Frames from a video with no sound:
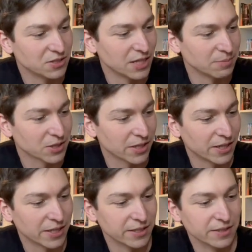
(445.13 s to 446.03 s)
James
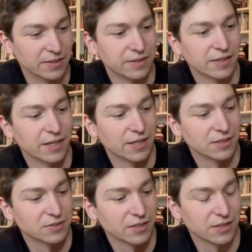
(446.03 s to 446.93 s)
Caan, and uh,
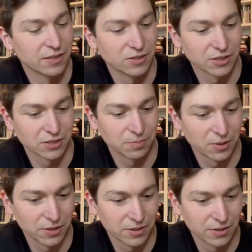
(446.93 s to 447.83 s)
Sarah Jessica
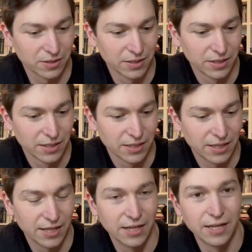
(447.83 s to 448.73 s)
Parker,
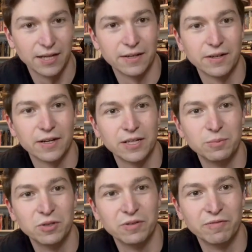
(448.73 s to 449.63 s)
and
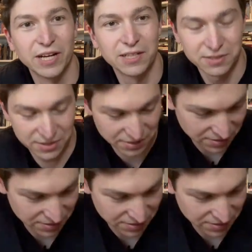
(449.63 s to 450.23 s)
Honeymoon in Vegas.